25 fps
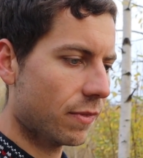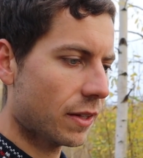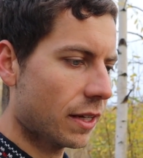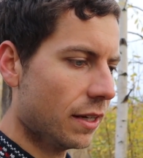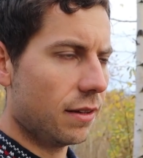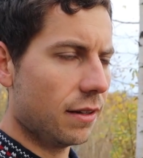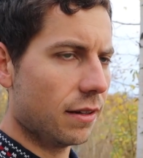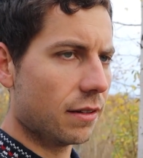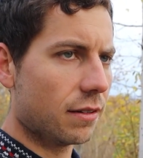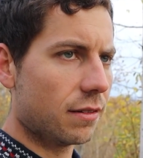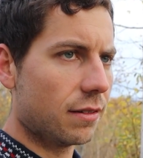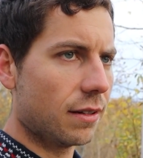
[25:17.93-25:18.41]

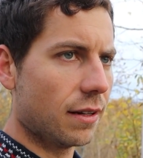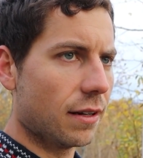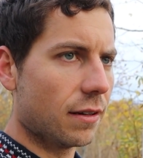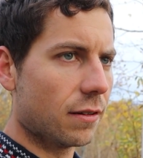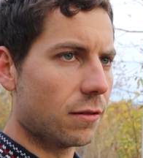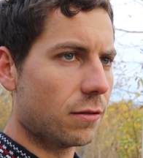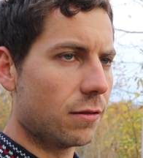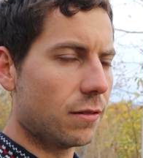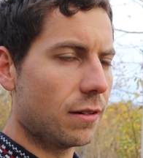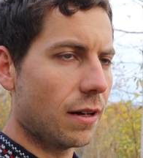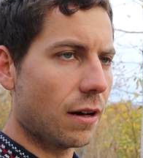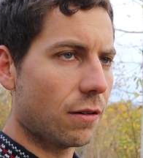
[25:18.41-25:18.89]
This
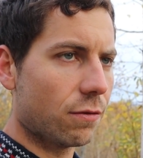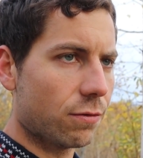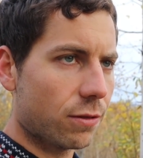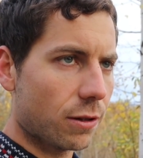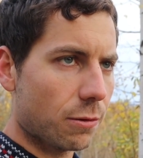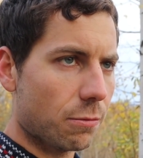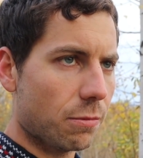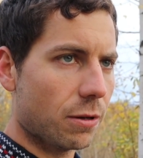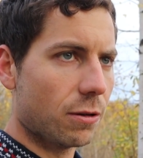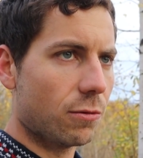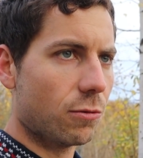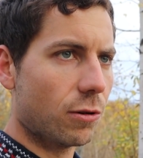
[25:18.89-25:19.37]
has
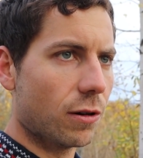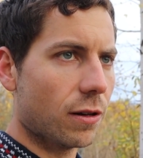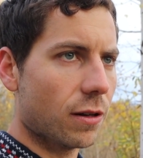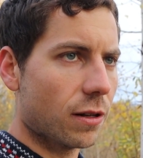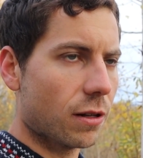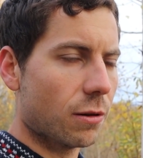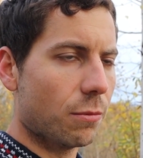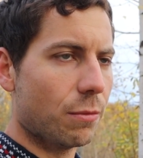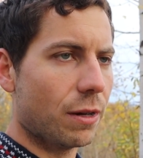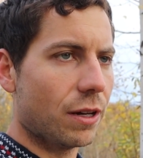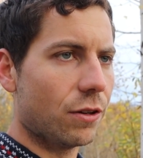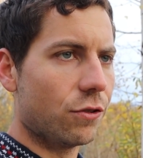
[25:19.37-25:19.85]
definitely been one
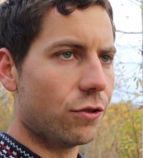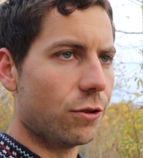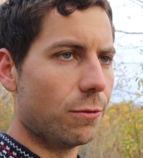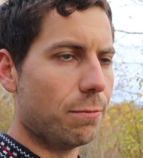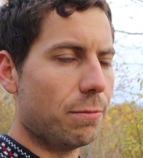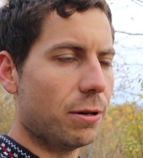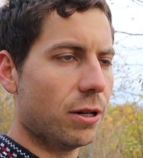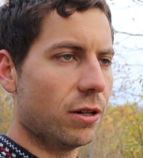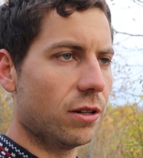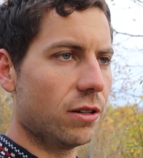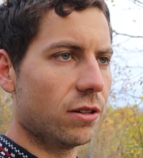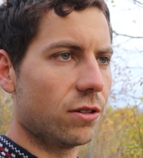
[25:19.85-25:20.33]
of the major
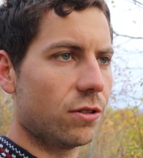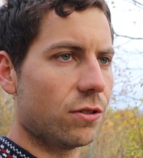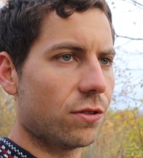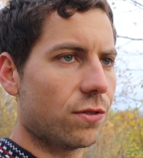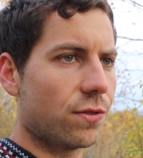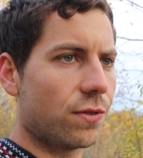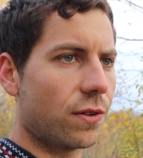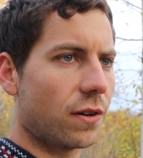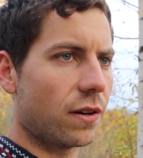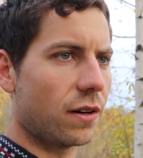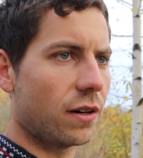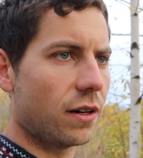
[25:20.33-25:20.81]
pillars
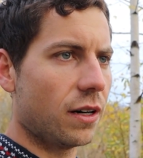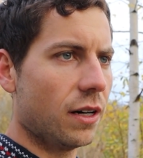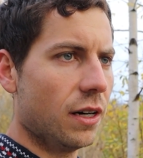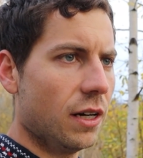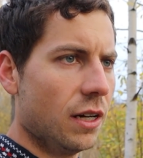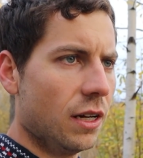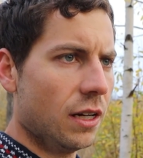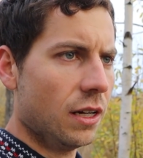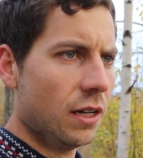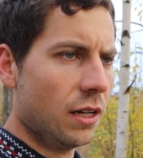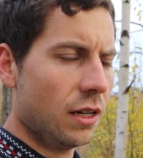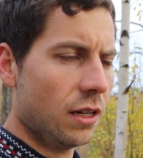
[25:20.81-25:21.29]
for
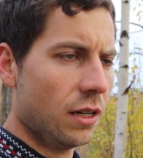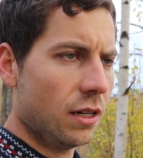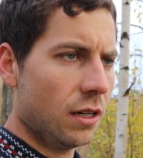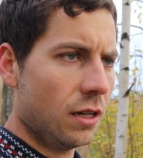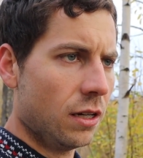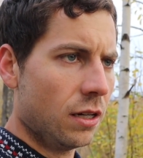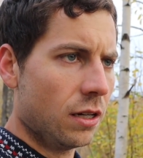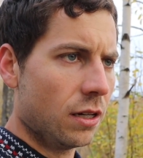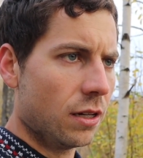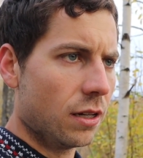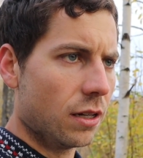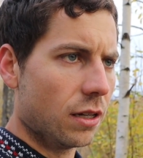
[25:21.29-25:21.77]

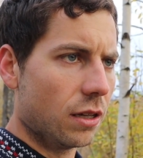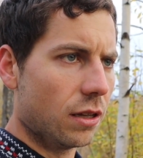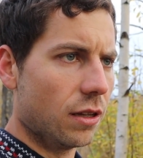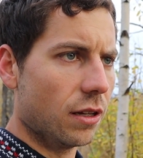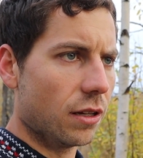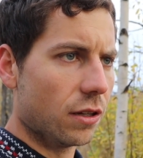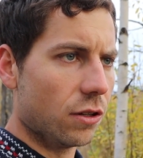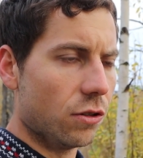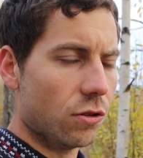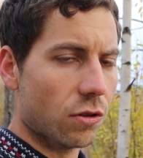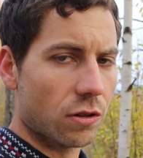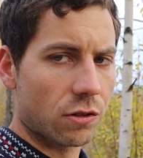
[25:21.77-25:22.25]

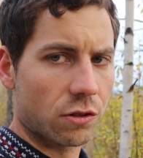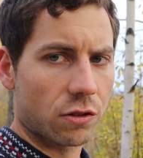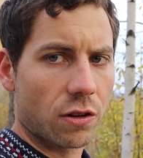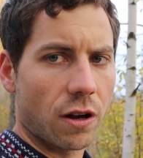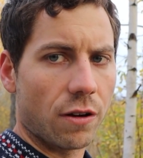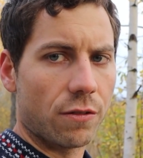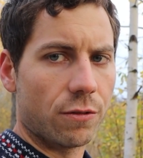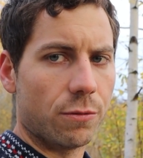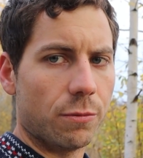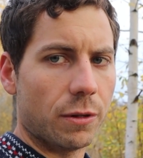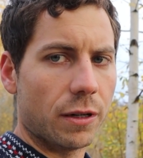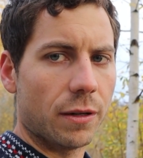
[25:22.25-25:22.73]
the US
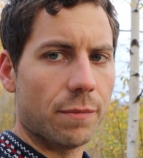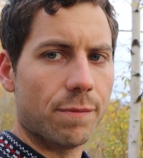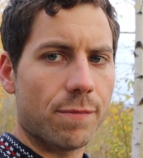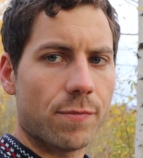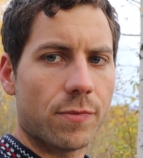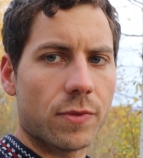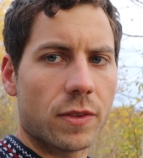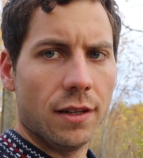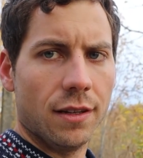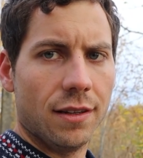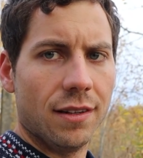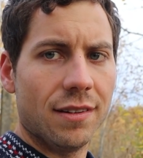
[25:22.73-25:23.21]
government.
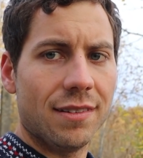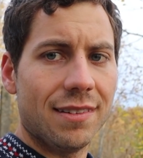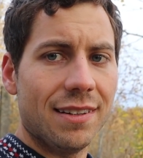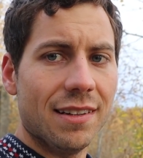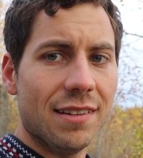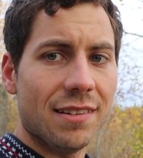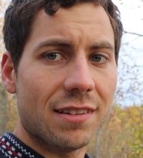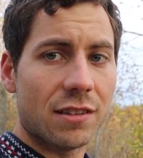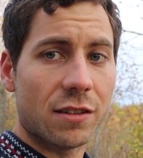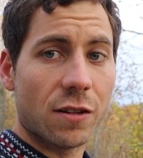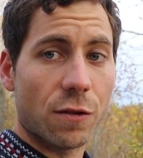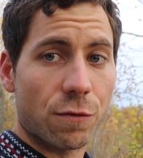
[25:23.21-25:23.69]
This
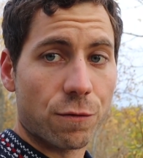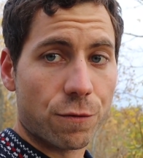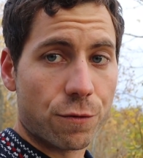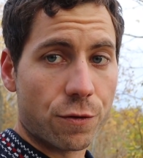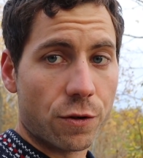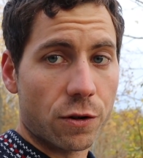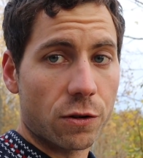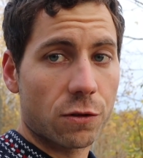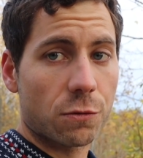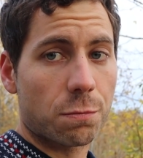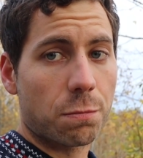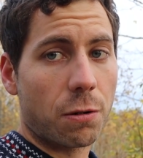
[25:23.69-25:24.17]
is the
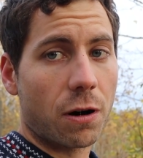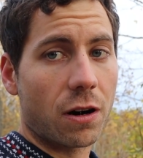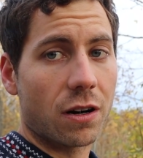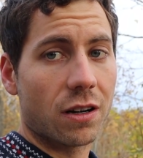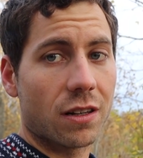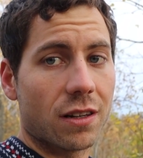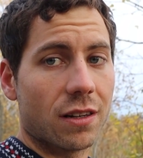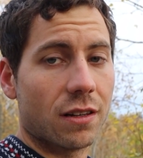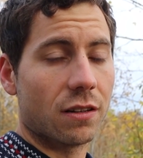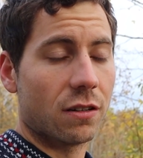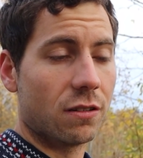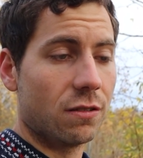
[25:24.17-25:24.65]
first part
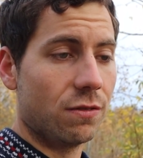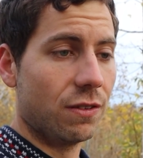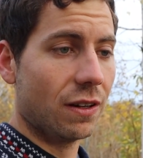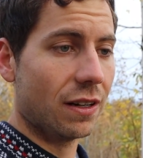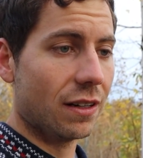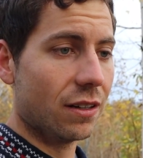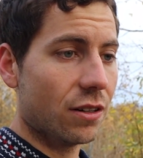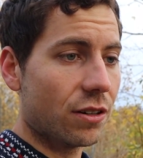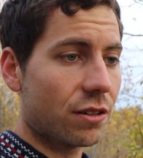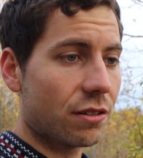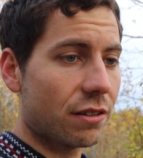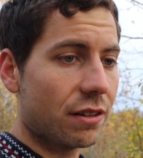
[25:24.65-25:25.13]
of this
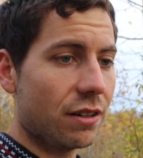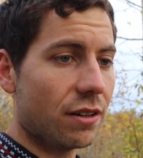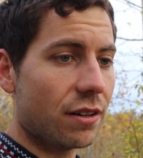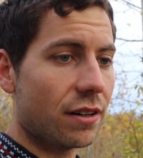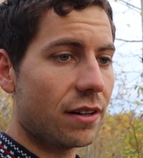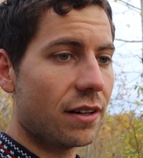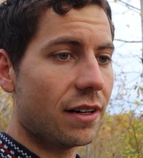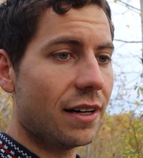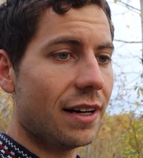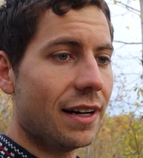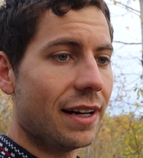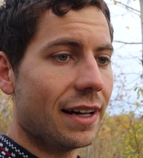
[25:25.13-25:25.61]
video
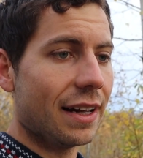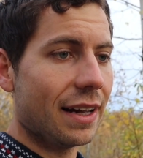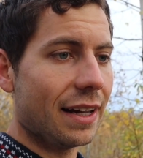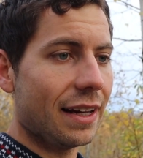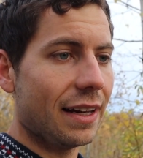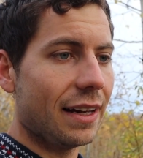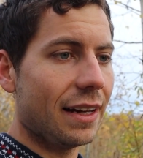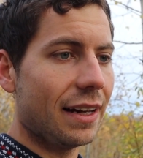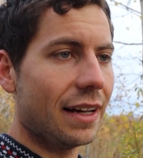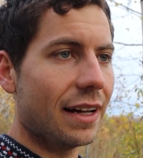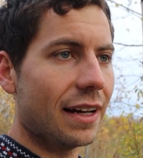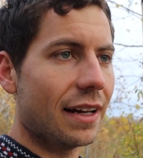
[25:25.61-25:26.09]
here,
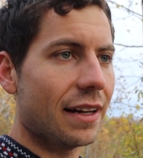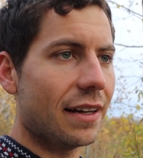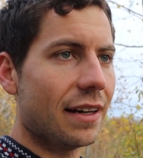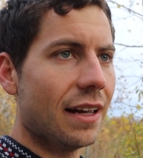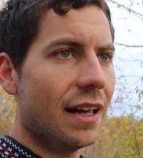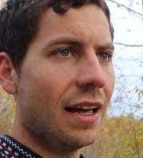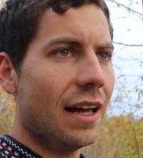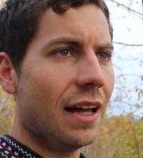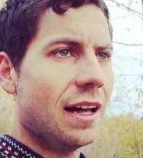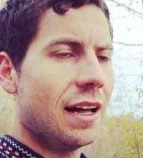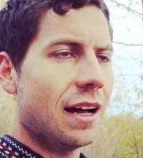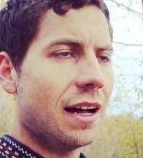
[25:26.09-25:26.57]
and
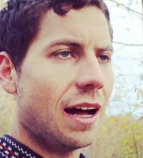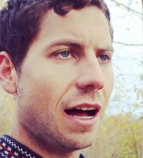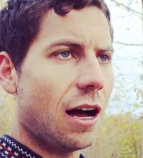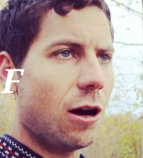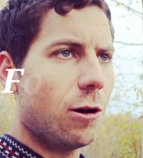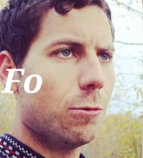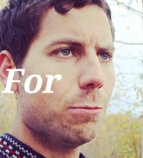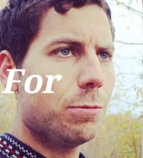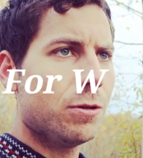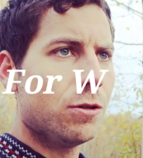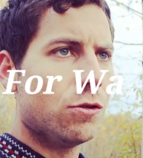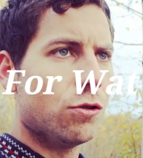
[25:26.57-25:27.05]

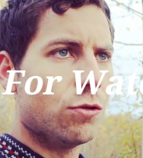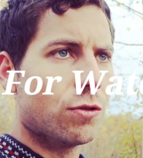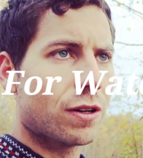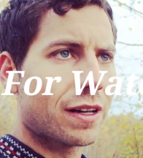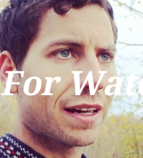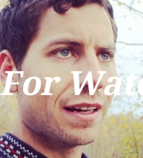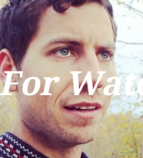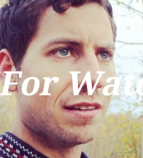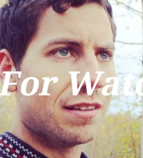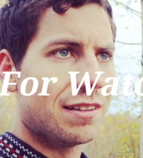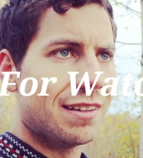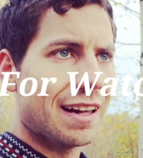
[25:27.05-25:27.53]
I'll be
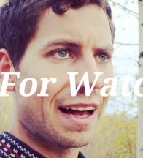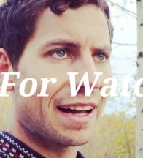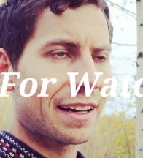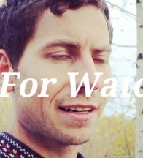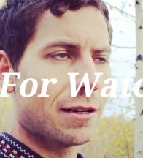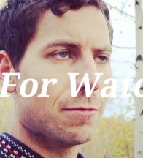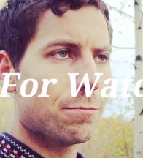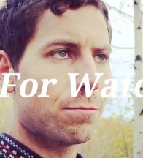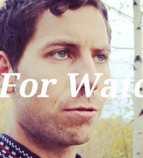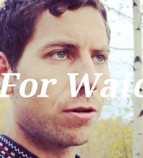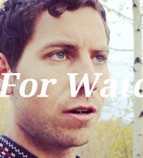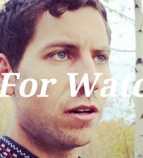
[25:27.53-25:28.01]
doing a
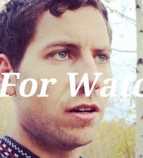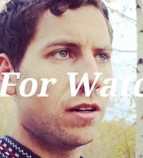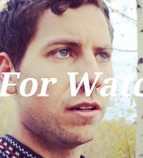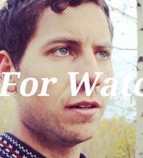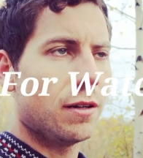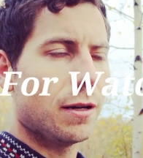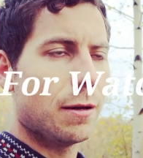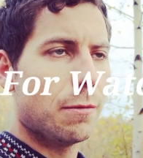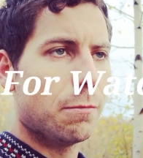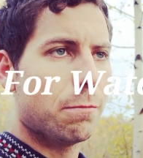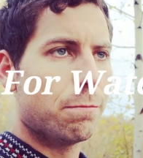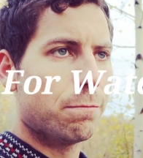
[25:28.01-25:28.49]
second
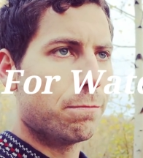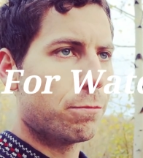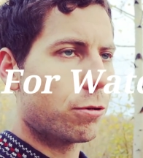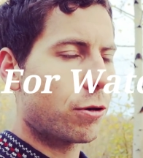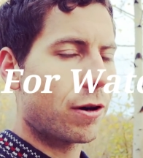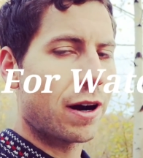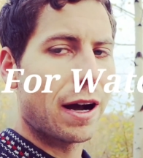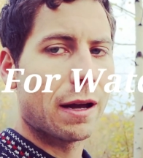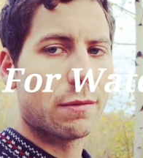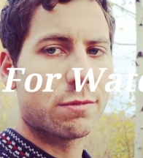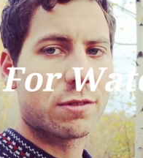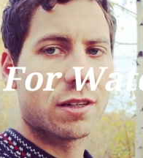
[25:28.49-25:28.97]
part and
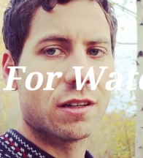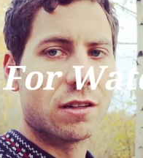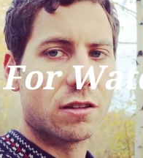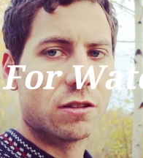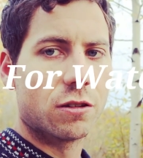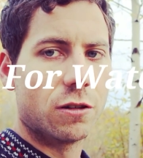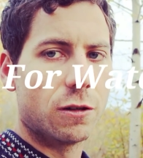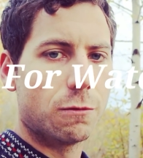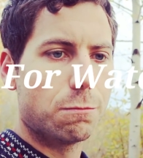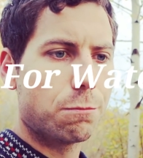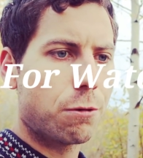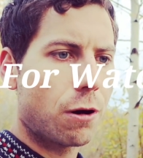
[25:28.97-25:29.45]
perhaps a
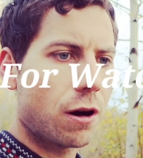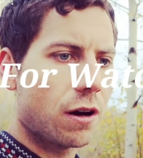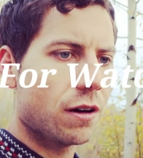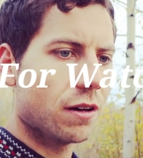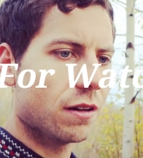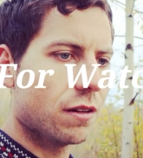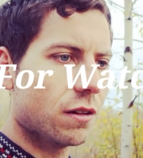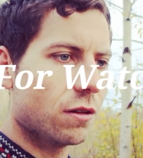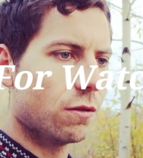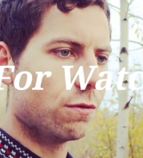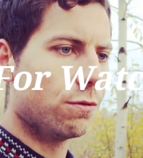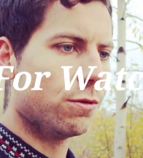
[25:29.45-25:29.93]
third
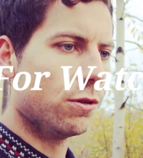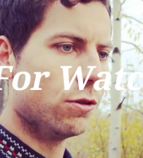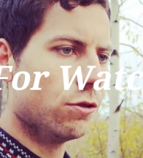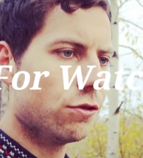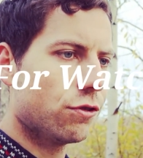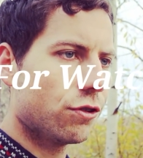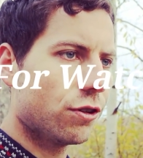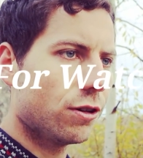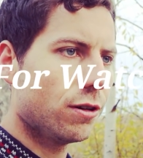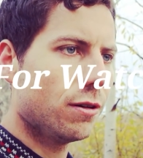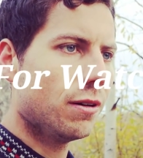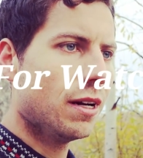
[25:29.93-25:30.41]
part in the
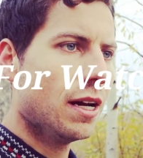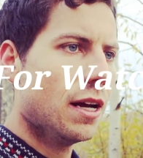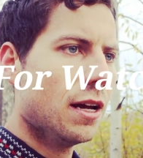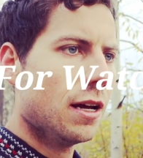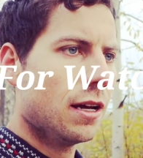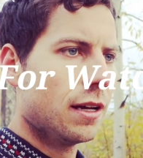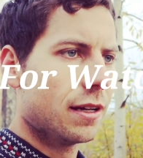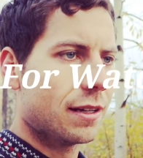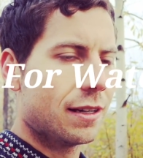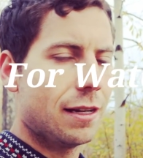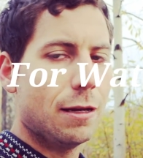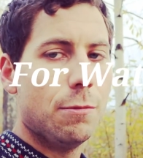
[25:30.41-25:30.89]
future.
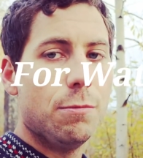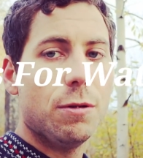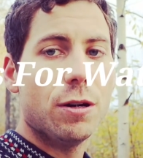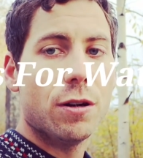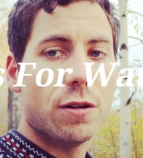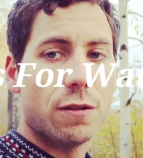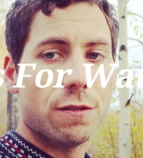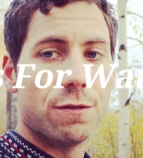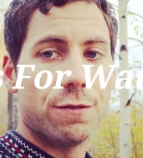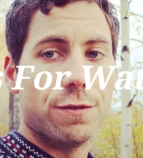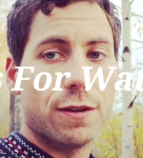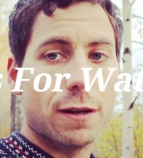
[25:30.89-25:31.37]
Give me
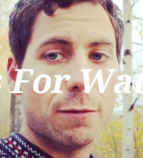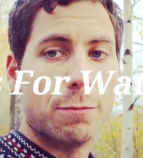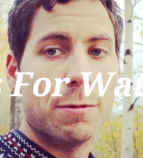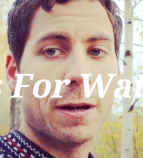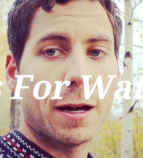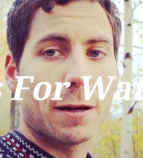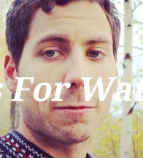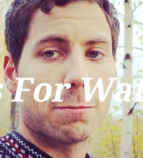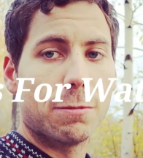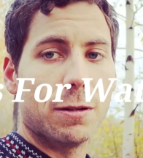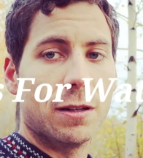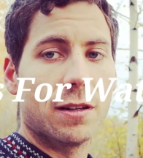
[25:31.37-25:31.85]
your
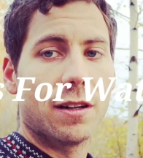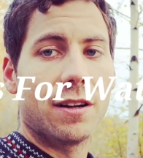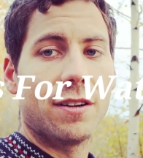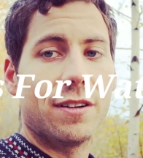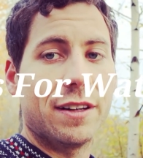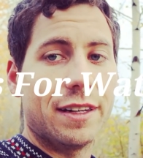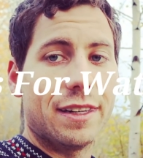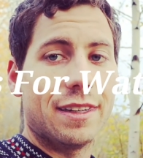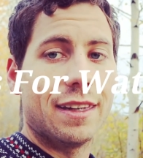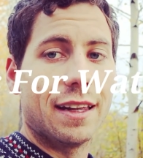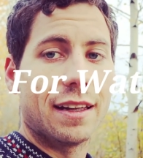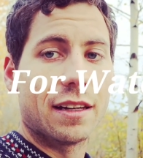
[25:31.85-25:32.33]
feedback
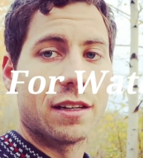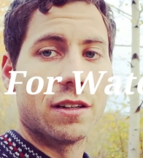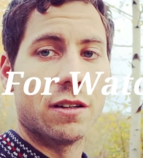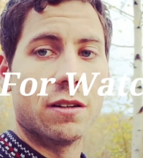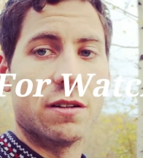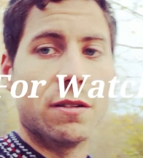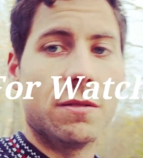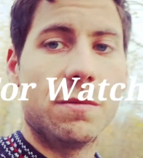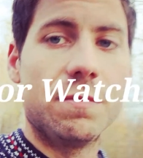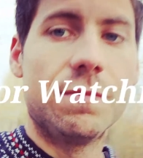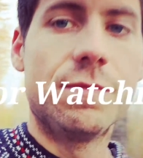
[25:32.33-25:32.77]
below, and thank you.